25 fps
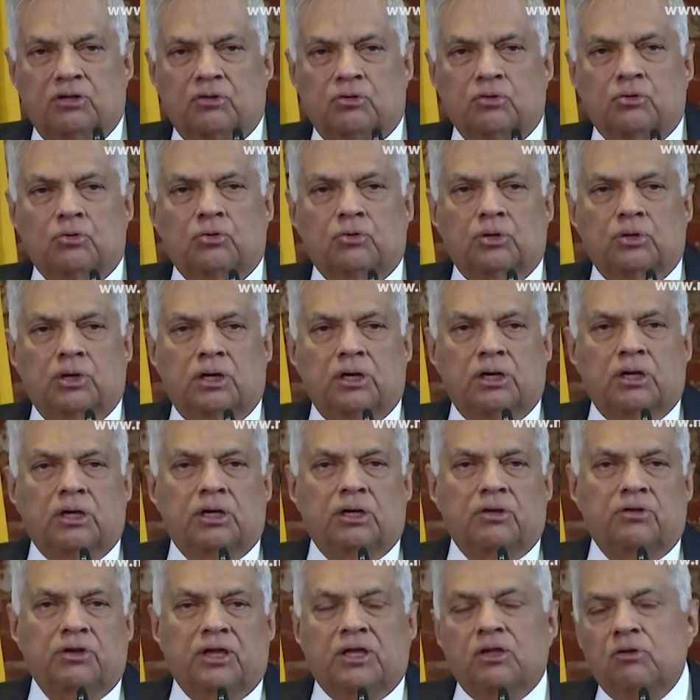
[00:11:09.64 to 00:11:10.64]
to
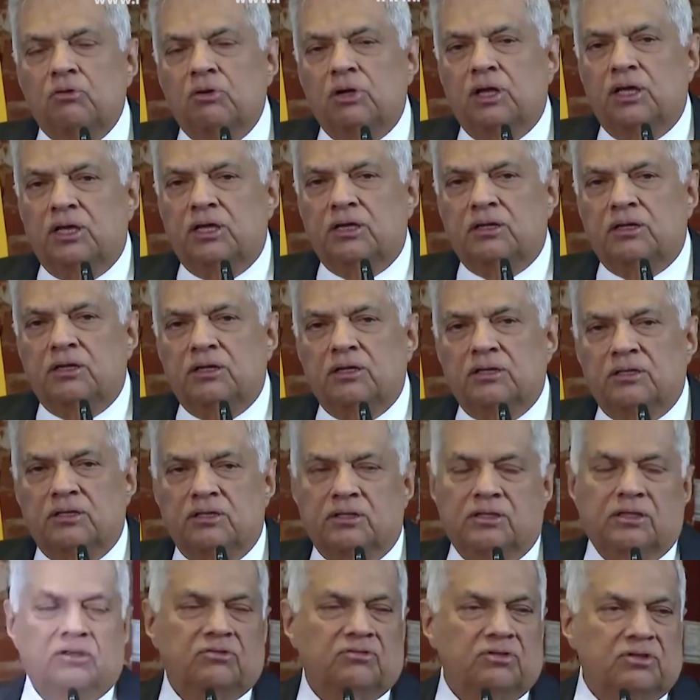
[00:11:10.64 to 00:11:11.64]
regulate
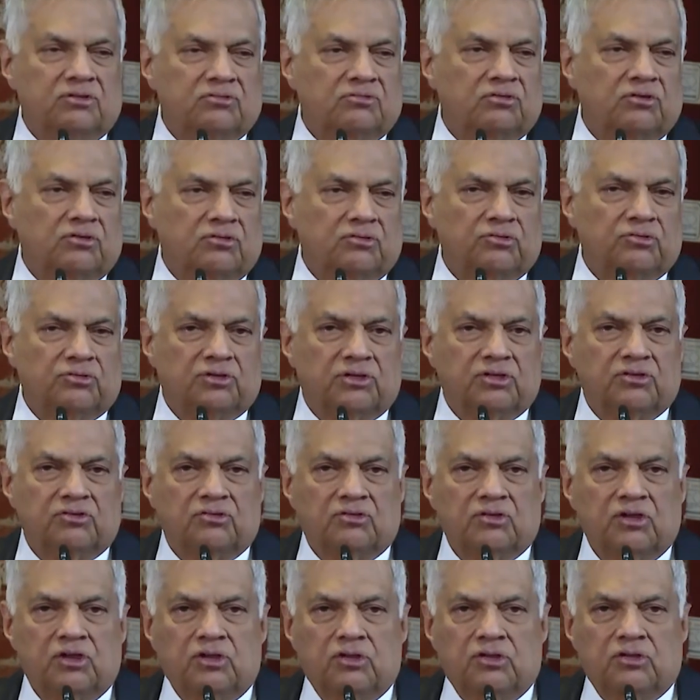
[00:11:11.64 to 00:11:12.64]
these institutions.
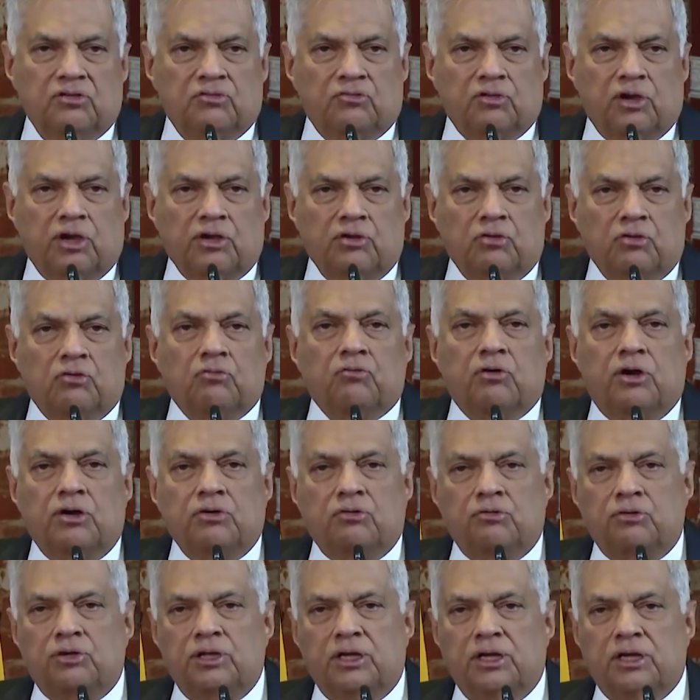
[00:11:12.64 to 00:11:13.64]
So I don't want
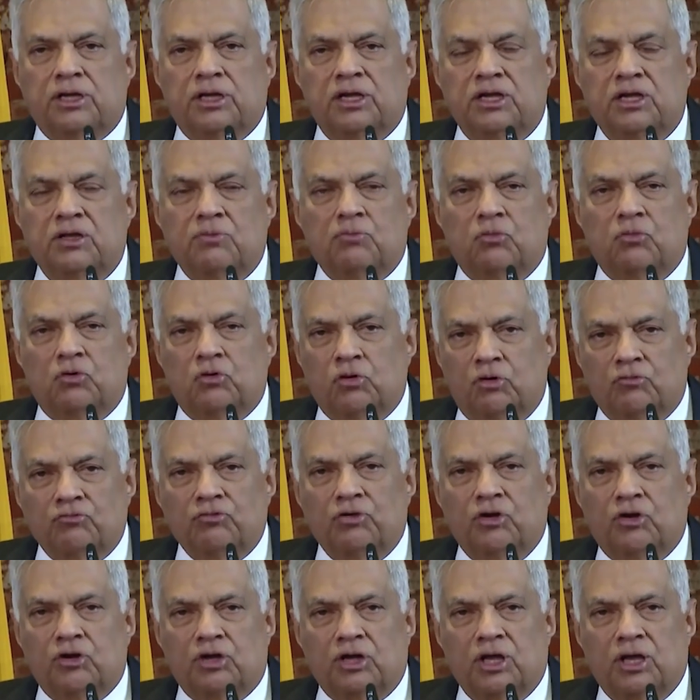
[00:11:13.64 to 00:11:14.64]
to take any more of
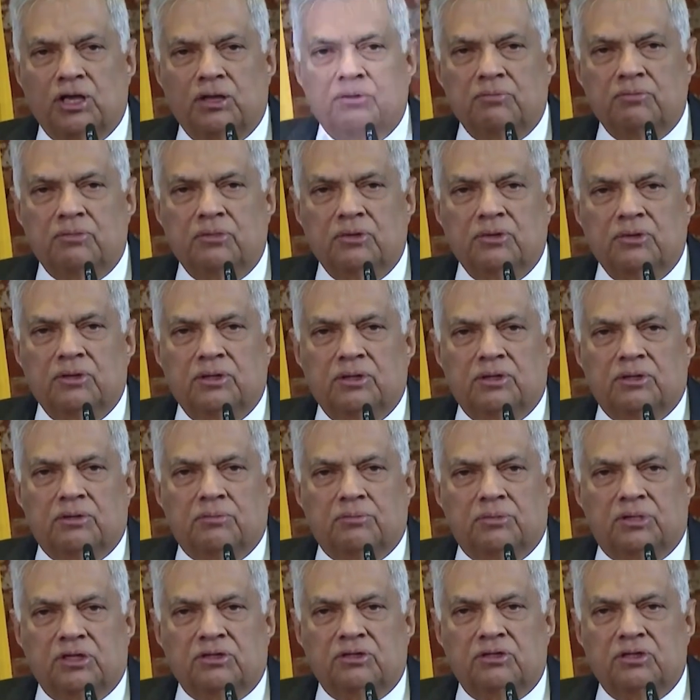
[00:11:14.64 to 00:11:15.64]
your time,
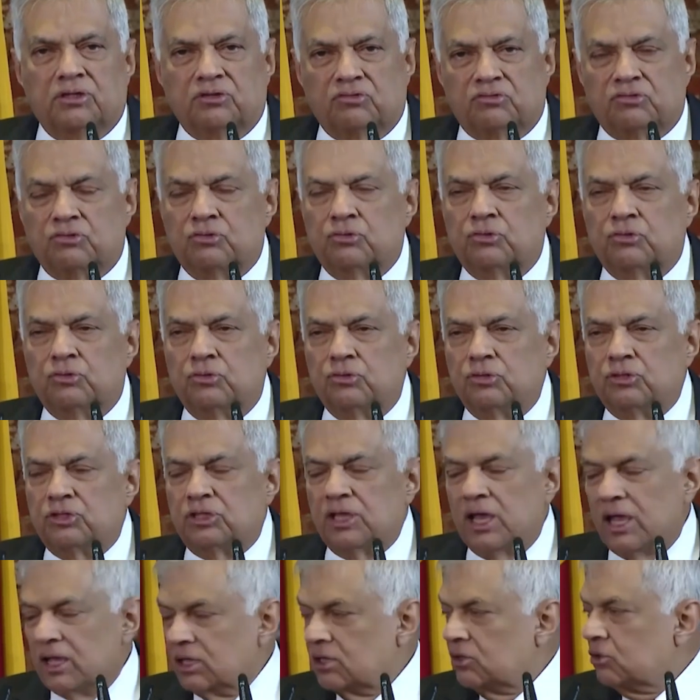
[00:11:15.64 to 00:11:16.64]
but just to
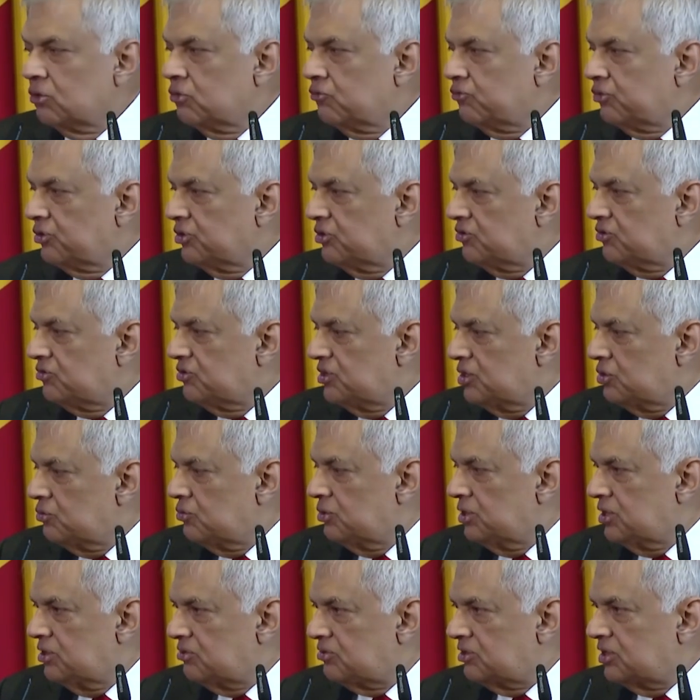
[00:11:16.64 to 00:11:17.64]
thank you for this new
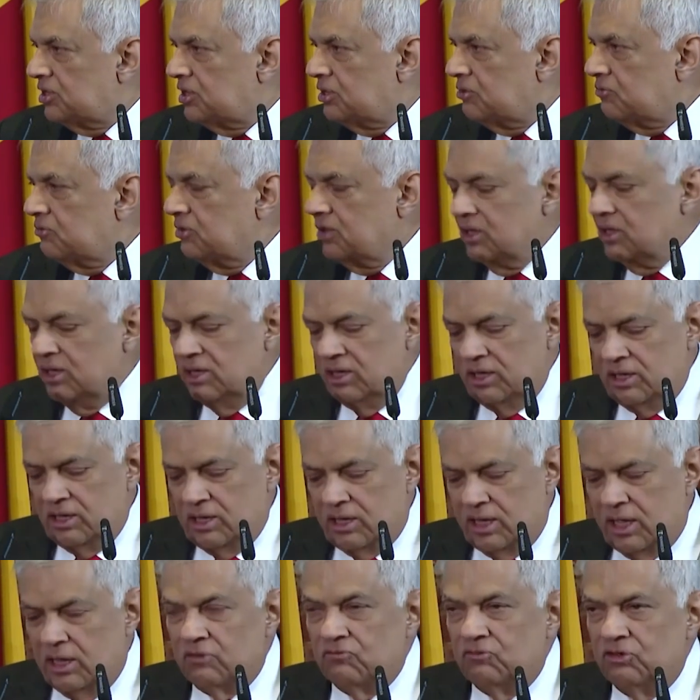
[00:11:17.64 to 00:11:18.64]
initiative
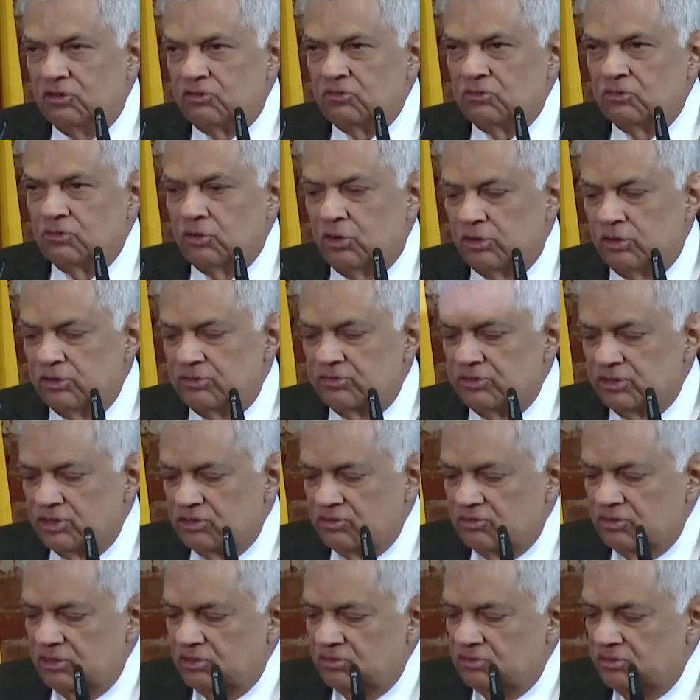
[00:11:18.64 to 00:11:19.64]
and wish you all
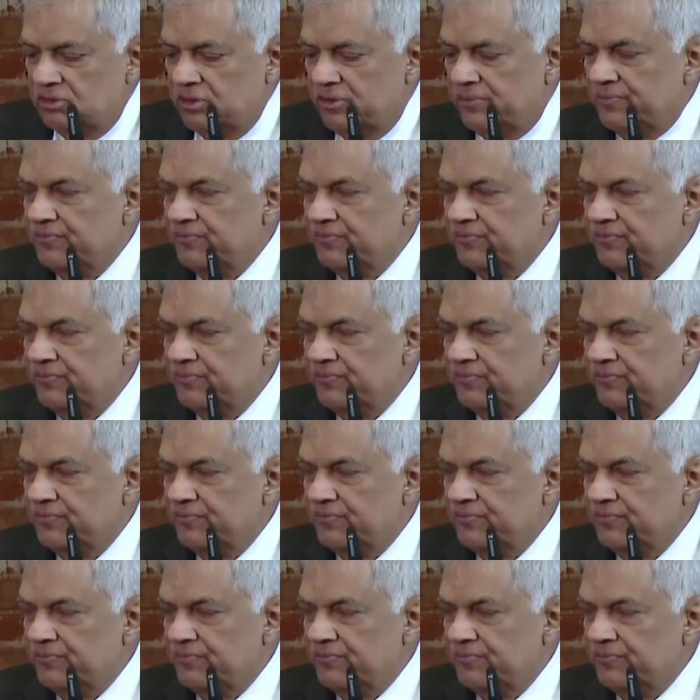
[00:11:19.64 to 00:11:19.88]
success.